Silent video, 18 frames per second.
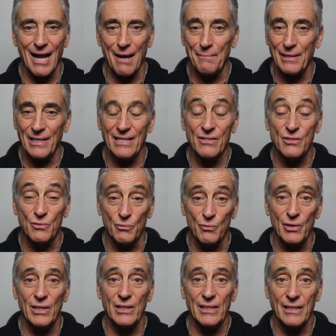I mean, it's
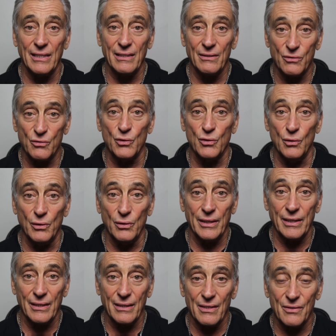really,
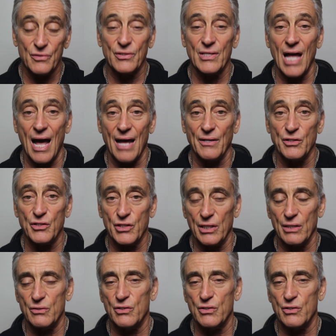truly astonishing.